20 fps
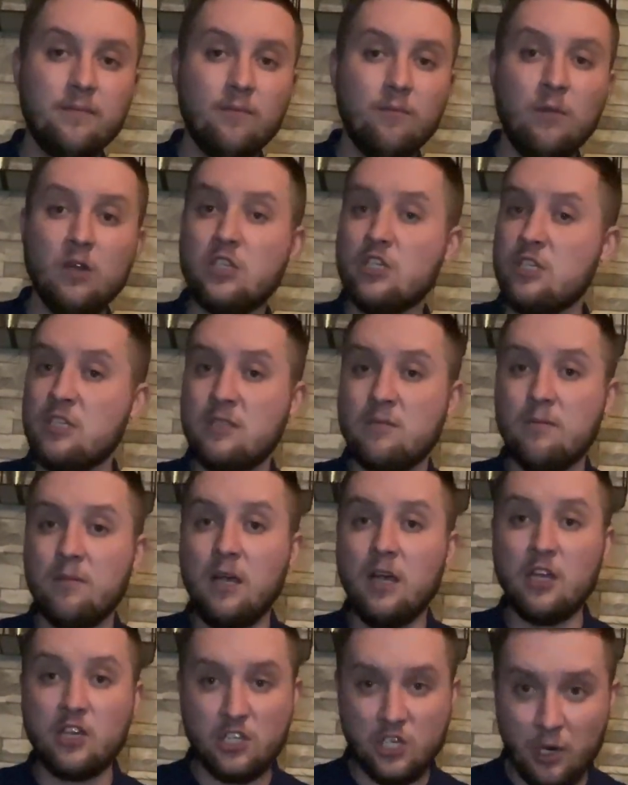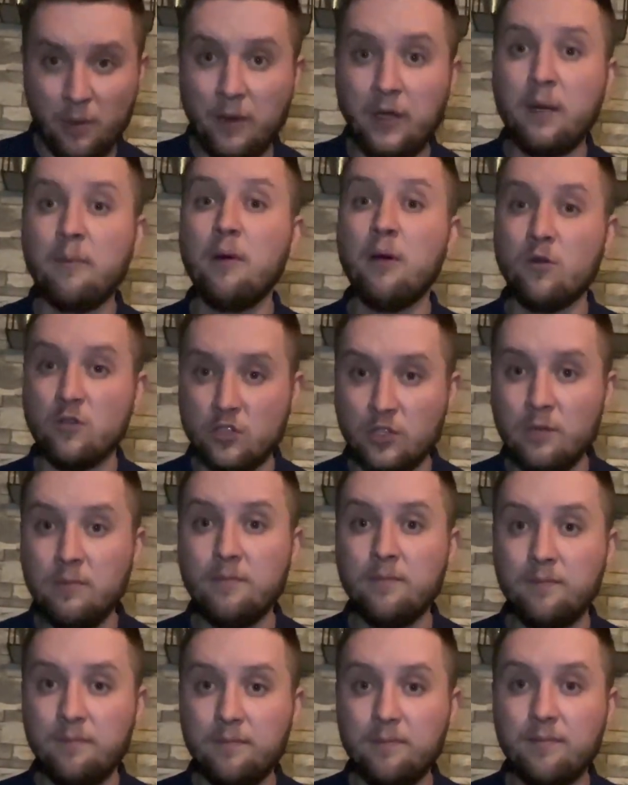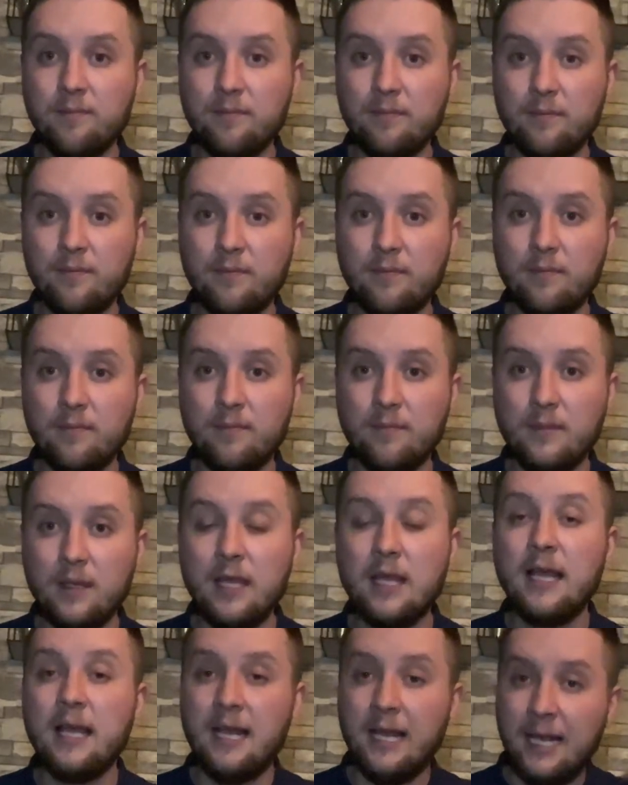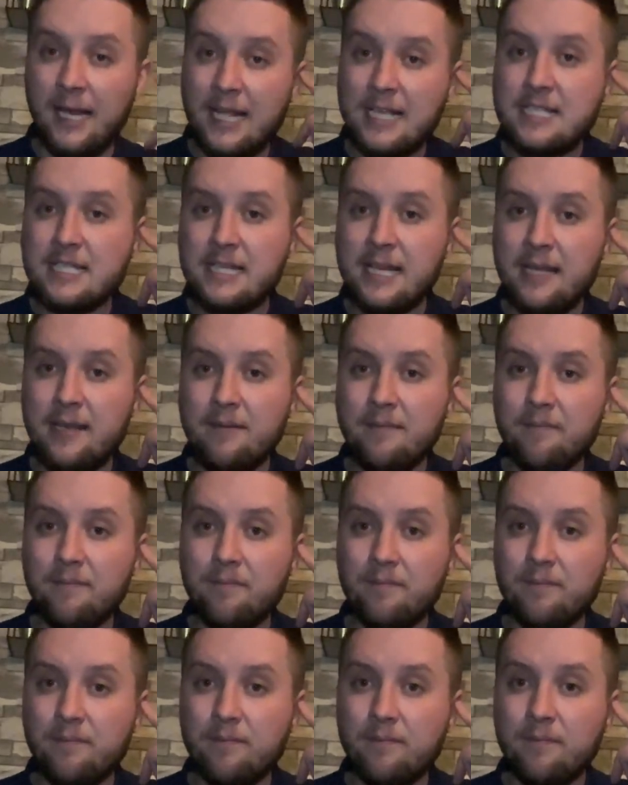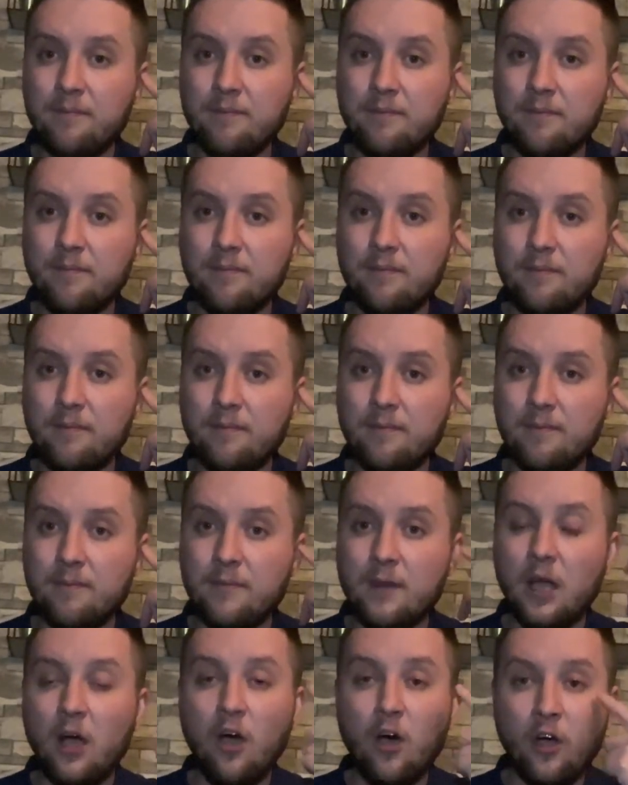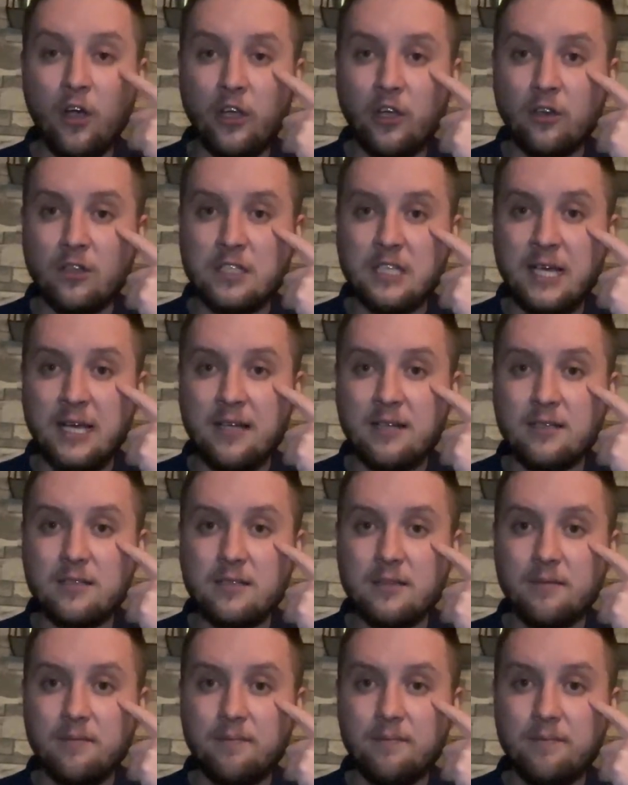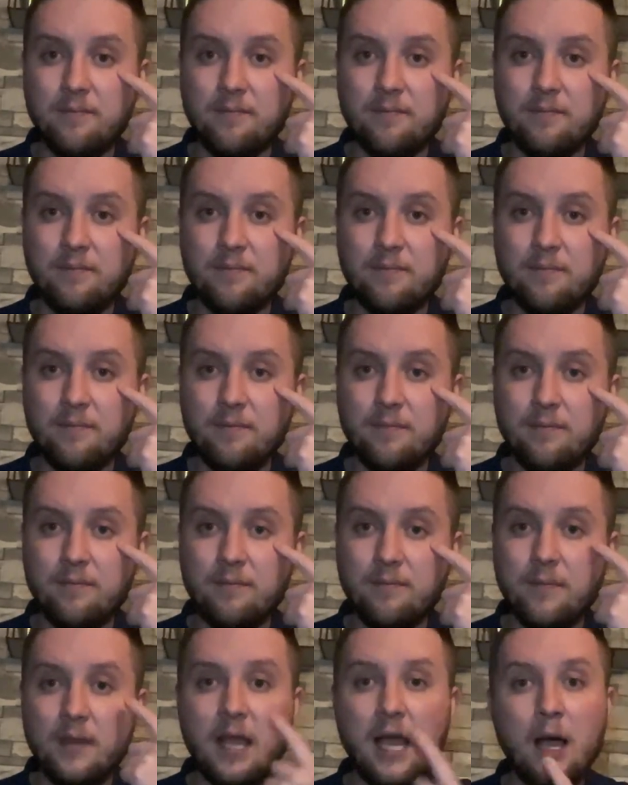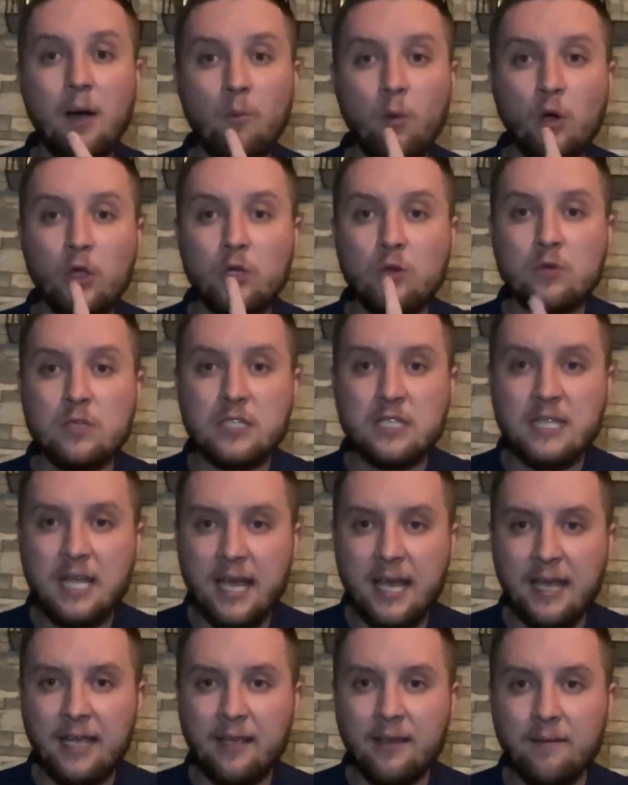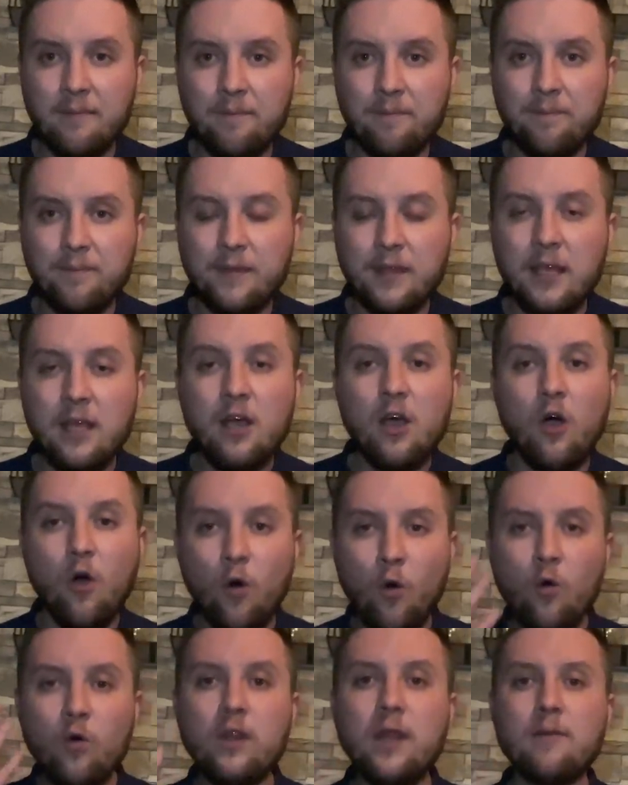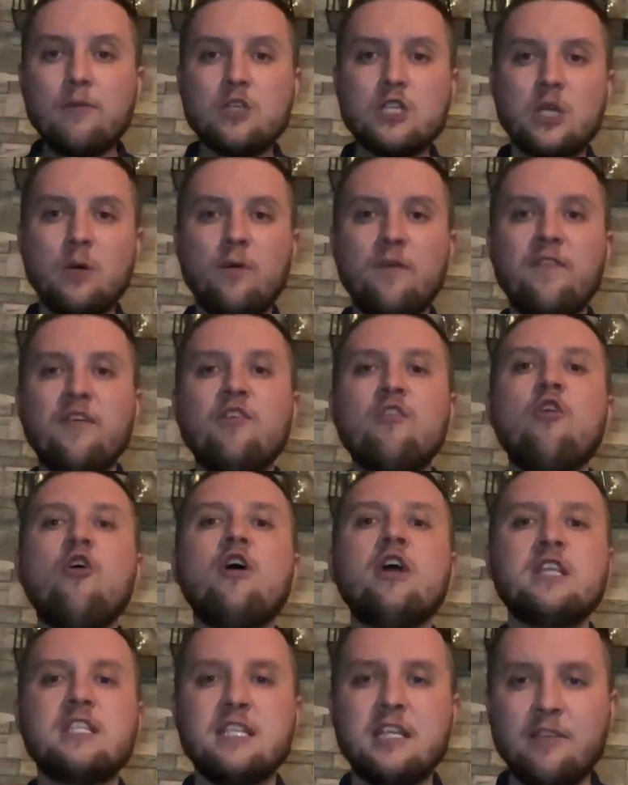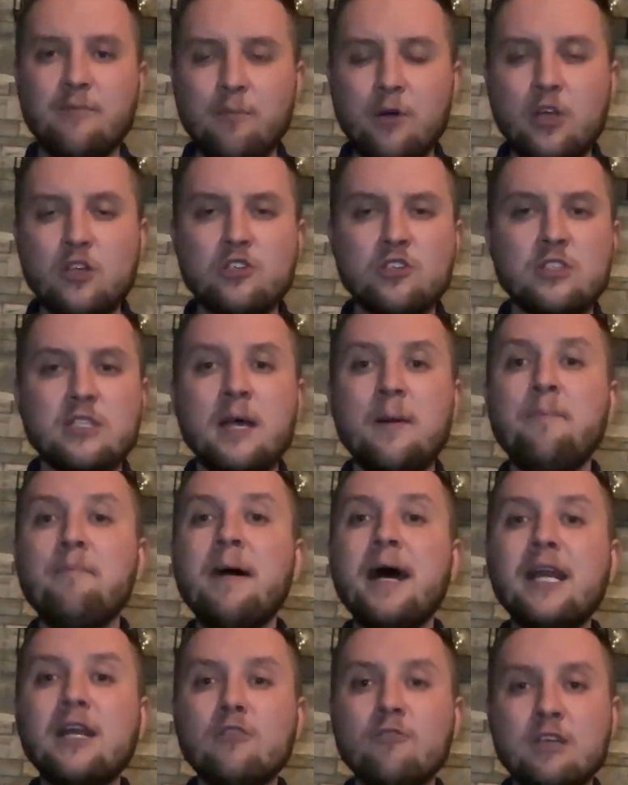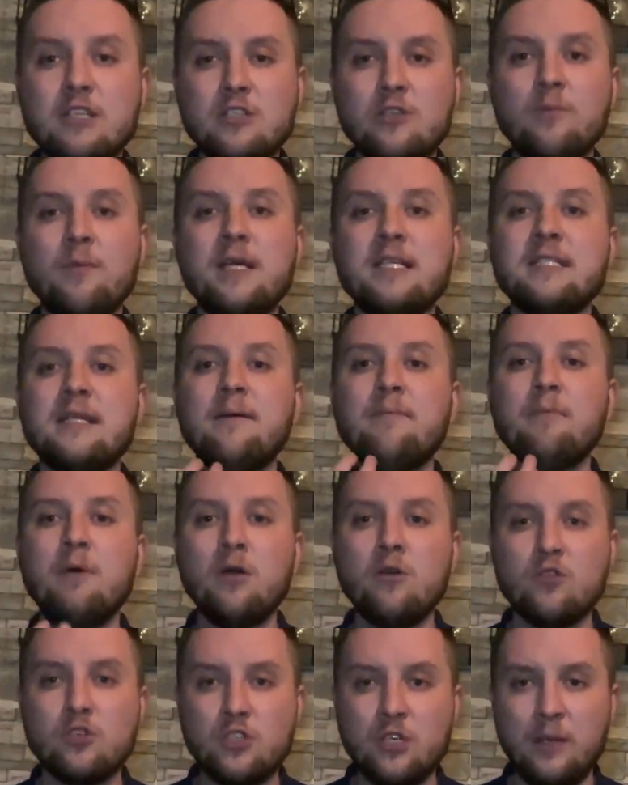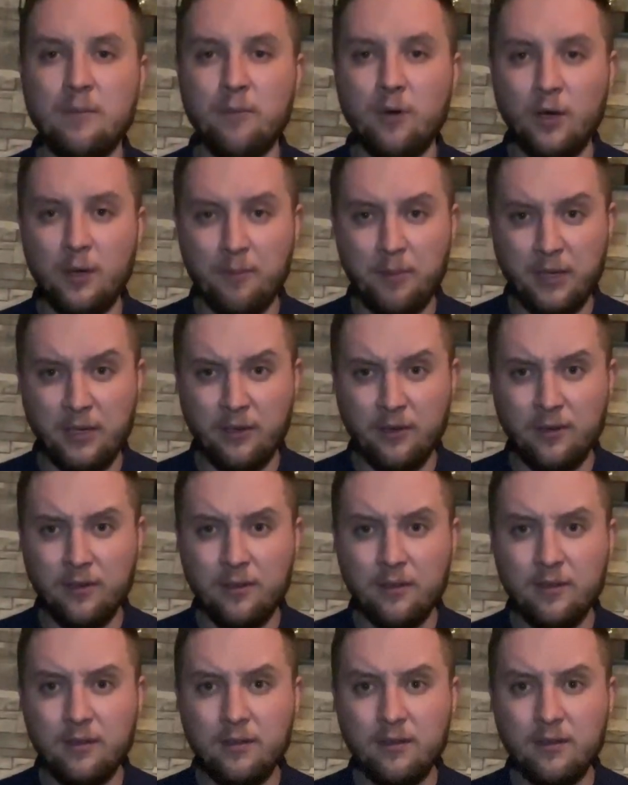which is showing emotion, listening, eye contact, and what you say. All of them show a variety of emotions. A mannerism is an emotion, in my opinion.